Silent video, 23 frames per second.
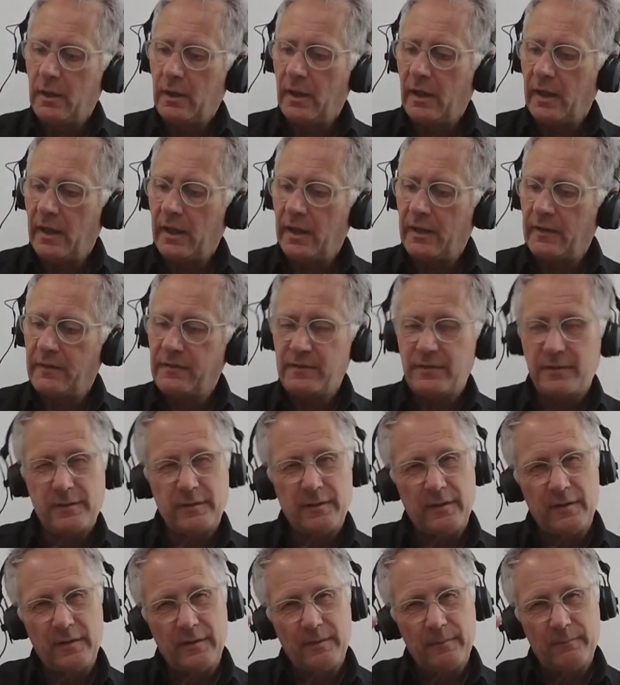and
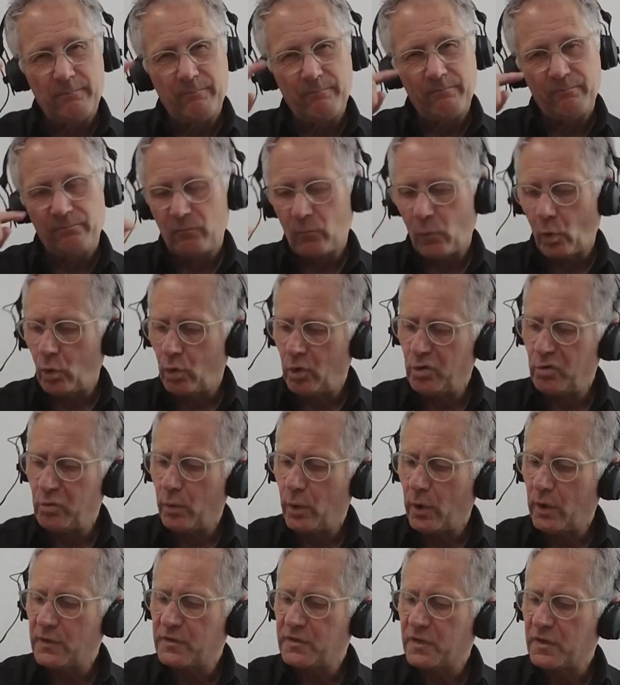it
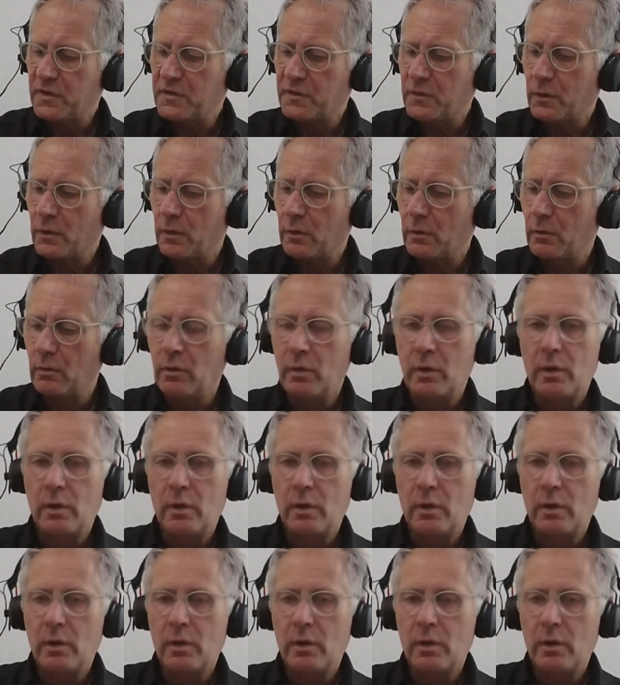works as a